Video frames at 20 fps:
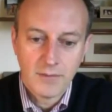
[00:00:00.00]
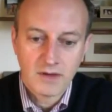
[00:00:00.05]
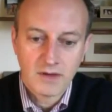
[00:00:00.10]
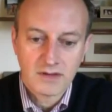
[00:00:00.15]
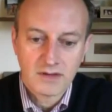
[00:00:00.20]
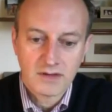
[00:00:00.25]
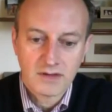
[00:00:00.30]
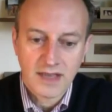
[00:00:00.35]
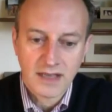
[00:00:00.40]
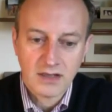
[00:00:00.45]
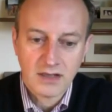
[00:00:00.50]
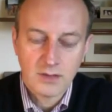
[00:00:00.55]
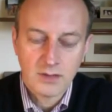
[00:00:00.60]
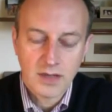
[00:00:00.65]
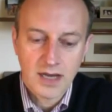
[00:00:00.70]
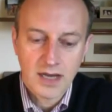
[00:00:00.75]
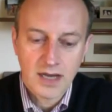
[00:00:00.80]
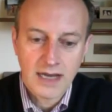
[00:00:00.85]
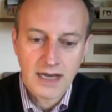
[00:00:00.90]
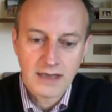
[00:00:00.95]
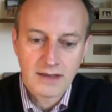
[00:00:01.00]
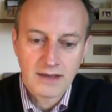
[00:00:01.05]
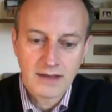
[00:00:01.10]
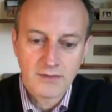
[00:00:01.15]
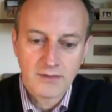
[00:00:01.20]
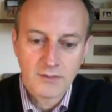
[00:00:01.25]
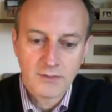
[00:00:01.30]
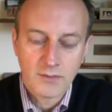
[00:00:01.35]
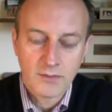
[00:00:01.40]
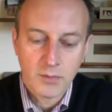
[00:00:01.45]
Second,
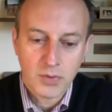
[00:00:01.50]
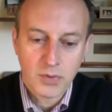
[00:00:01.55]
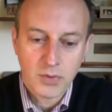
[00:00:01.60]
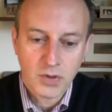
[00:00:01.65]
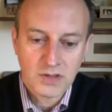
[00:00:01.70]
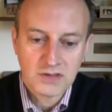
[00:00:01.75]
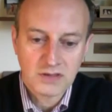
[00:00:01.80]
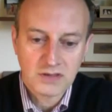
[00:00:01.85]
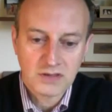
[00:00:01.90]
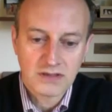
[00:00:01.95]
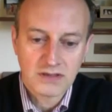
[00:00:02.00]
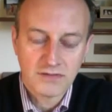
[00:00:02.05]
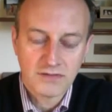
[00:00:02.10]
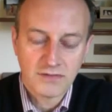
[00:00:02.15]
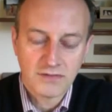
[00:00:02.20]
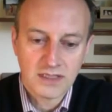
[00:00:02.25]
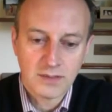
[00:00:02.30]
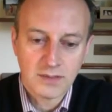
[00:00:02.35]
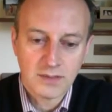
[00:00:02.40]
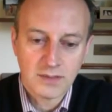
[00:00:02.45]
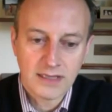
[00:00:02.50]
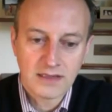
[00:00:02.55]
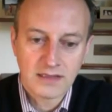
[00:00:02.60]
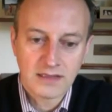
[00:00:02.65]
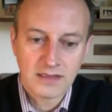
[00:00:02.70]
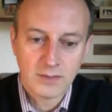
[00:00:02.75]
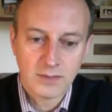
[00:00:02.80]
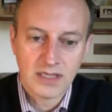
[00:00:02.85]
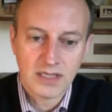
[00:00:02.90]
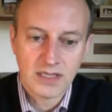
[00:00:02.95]
I personally
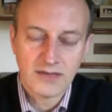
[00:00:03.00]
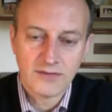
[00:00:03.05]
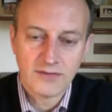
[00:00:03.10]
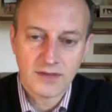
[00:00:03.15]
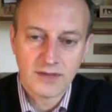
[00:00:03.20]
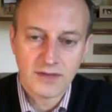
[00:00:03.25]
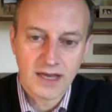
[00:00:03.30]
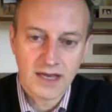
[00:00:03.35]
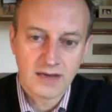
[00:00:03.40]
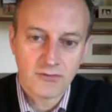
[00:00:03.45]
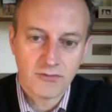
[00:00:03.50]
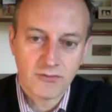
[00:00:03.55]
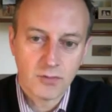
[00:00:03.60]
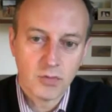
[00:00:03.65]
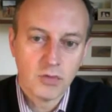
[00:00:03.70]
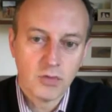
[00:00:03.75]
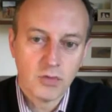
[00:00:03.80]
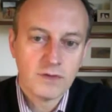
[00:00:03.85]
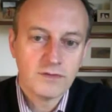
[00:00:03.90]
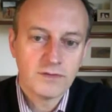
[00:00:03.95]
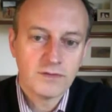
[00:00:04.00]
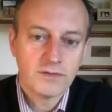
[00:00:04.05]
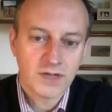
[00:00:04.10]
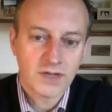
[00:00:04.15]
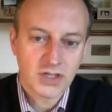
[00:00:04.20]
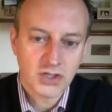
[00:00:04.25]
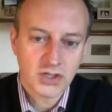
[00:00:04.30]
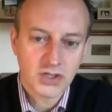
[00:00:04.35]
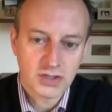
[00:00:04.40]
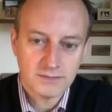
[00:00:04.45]
fundamentally believe that removing
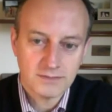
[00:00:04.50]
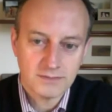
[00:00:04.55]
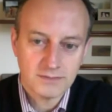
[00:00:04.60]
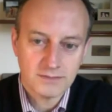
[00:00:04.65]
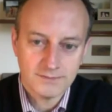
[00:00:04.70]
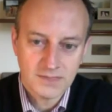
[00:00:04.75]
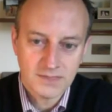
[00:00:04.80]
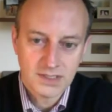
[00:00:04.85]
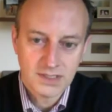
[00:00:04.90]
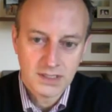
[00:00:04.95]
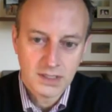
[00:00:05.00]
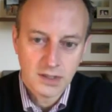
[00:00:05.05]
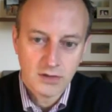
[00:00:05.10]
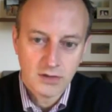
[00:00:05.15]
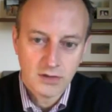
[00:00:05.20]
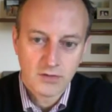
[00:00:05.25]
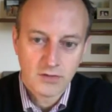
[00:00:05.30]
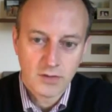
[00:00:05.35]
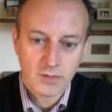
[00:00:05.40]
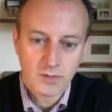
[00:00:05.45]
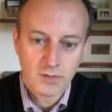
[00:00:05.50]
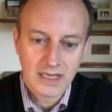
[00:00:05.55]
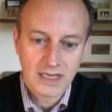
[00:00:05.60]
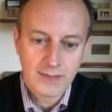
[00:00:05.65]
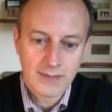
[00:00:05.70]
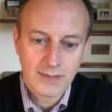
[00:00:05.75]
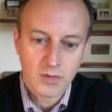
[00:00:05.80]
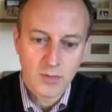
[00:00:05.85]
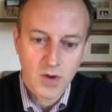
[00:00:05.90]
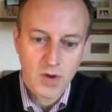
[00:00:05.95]
friction from the
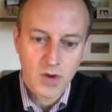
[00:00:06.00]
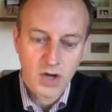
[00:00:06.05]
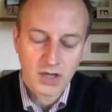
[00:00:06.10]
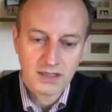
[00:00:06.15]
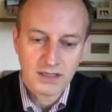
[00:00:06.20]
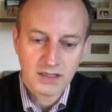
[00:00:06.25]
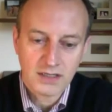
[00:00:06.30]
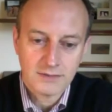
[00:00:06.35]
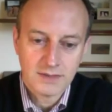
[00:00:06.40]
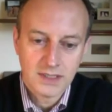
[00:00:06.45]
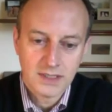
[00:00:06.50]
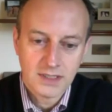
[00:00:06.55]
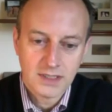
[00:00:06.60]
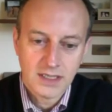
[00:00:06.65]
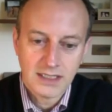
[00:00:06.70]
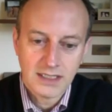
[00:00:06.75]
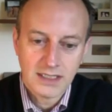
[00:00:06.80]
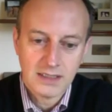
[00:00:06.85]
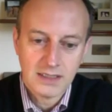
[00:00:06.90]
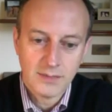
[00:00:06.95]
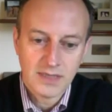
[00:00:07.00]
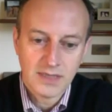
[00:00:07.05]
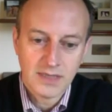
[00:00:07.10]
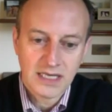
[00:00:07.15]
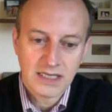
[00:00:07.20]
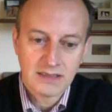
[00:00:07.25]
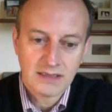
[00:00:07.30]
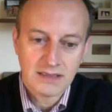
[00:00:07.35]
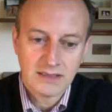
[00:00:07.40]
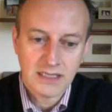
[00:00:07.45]
labor market and
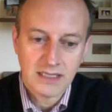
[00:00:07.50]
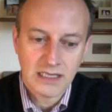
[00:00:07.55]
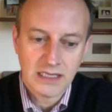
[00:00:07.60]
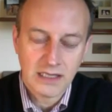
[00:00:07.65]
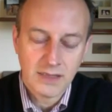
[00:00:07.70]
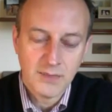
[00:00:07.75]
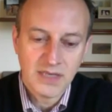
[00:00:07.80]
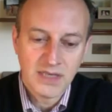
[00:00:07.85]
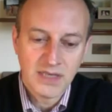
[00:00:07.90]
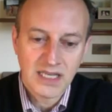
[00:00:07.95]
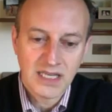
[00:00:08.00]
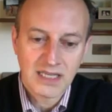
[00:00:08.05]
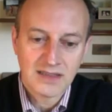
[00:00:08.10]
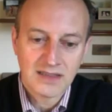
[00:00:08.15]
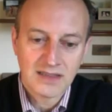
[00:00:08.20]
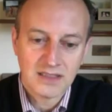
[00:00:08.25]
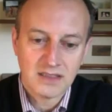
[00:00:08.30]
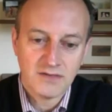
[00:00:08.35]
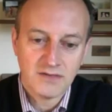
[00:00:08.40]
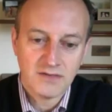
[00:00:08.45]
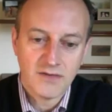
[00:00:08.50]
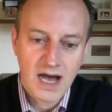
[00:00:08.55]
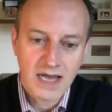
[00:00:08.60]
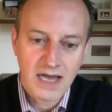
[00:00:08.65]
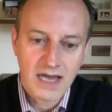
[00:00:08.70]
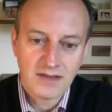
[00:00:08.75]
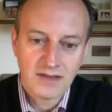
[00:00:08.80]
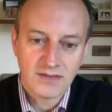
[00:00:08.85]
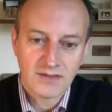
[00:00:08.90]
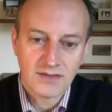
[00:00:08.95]
eliminating the
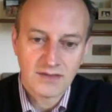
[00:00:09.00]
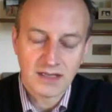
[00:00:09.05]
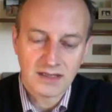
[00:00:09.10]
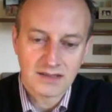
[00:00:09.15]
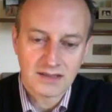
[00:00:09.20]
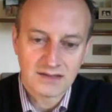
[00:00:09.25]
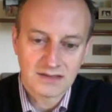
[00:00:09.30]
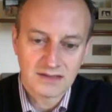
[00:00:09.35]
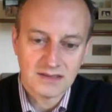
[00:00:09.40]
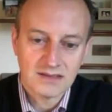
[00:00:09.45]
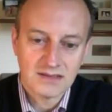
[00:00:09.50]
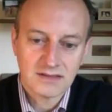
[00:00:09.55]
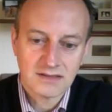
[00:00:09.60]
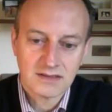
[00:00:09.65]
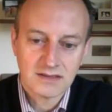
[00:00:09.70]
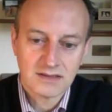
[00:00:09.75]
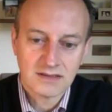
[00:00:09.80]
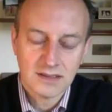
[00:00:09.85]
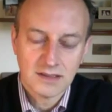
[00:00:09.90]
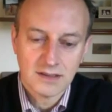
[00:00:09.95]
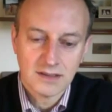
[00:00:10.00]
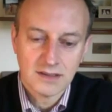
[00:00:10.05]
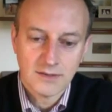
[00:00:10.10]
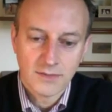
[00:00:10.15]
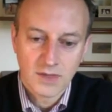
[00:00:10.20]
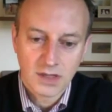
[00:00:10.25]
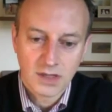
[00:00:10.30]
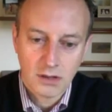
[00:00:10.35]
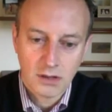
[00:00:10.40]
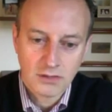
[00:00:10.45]
divides that exist,
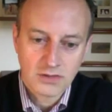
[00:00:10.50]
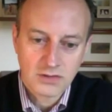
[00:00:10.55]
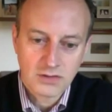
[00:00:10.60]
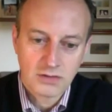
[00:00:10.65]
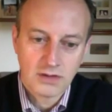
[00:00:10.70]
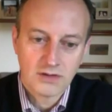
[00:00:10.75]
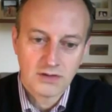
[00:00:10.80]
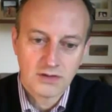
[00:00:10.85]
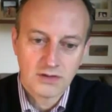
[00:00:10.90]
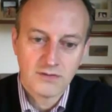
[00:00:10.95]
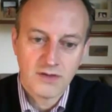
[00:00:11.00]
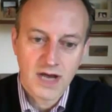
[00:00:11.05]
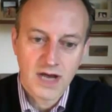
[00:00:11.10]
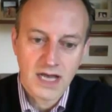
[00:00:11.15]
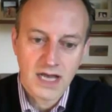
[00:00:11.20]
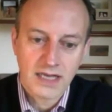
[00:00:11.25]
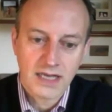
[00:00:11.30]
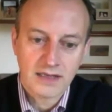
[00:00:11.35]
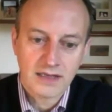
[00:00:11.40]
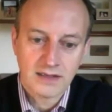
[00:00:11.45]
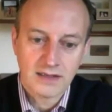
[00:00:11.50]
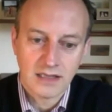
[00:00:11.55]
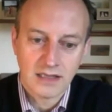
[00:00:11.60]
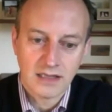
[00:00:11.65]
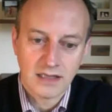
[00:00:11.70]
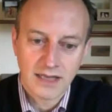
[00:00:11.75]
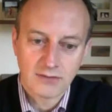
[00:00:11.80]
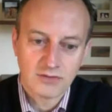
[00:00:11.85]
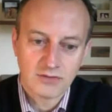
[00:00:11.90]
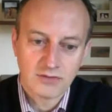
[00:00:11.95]
the cultural divide,
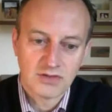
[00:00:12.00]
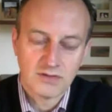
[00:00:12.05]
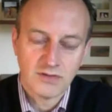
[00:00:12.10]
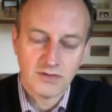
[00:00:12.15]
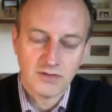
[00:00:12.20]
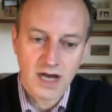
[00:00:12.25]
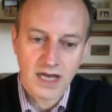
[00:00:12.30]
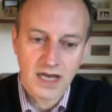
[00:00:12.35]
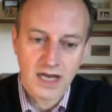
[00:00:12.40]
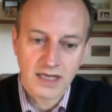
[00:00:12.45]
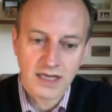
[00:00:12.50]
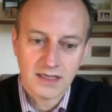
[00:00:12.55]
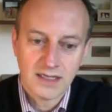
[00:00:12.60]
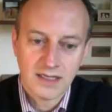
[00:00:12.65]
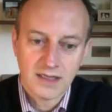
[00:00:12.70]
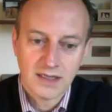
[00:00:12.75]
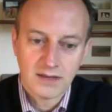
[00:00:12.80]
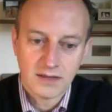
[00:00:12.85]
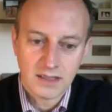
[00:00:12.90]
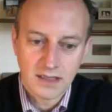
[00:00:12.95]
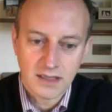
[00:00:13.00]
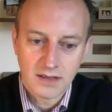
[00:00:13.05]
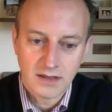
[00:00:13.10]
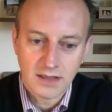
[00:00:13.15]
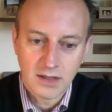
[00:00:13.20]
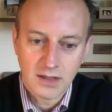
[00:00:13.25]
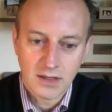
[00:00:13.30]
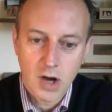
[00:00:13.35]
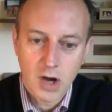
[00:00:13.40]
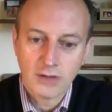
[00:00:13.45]
the language divide, the
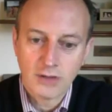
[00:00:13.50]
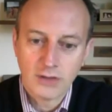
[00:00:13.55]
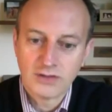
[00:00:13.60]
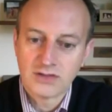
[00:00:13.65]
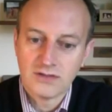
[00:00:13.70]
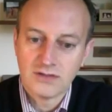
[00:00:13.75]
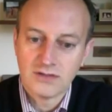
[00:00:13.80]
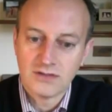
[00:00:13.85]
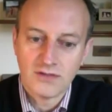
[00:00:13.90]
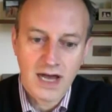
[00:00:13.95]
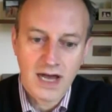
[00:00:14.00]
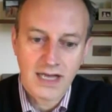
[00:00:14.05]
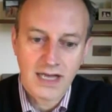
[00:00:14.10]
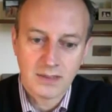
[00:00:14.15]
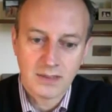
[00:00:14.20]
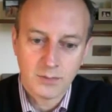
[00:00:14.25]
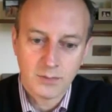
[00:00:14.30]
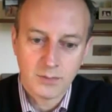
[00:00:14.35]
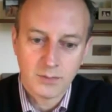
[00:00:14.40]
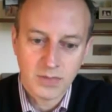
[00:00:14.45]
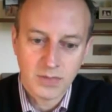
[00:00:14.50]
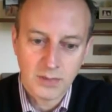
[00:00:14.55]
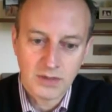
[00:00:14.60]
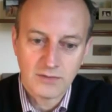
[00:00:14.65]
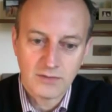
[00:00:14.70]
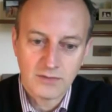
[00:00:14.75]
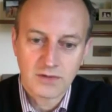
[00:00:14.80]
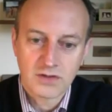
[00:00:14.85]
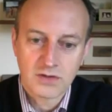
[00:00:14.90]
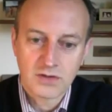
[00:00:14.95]
knowledge divide, the payment
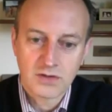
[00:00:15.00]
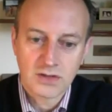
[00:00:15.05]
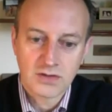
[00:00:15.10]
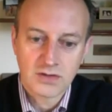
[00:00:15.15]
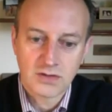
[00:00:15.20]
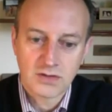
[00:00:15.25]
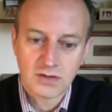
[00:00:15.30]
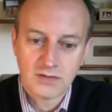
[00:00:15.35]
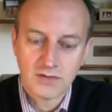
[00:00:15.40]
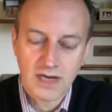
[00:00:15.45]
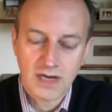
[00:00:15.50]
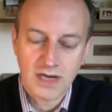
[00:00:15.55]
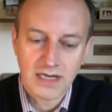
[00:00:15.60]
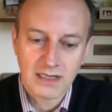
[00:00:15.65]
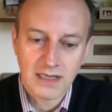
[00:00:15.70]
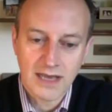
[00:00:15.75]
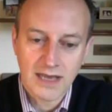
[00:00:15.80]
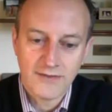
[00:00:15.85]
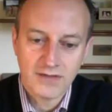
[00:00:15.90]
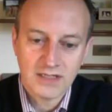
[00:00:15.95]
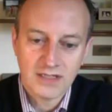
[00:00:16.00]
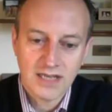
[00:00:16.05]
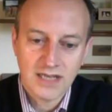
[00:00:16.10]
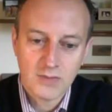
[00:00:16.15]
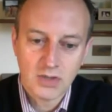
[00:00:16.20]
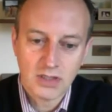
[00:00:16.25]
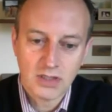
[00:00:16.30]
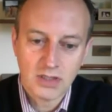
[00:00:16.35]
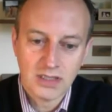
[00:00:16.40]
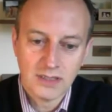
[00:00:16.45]
infrastructure divide, every
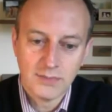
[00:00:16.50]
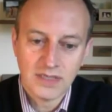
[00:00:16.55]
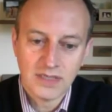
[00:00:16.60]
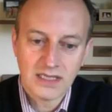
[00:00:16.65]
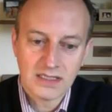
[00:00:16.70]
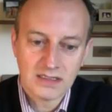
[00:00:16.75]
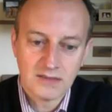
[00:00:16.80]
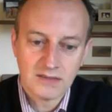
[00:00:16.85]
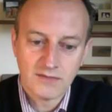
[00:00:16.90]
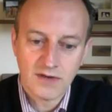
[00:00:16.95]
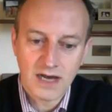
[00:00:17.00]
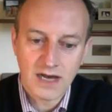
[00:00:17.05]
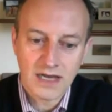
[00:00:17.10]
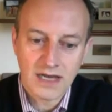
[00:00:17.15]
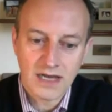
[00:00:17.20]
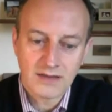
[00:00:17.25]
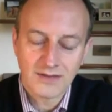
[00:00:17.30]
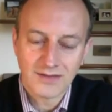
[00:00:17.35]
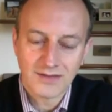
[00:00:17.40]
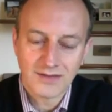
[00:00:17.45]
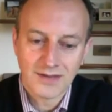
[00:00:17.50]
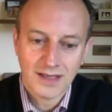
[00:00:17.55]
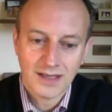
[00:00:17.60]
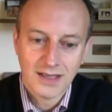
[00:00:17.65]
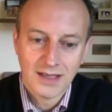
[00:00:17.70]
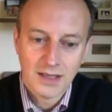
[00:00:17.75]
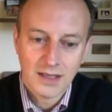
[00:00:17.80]
time you eliminate divides,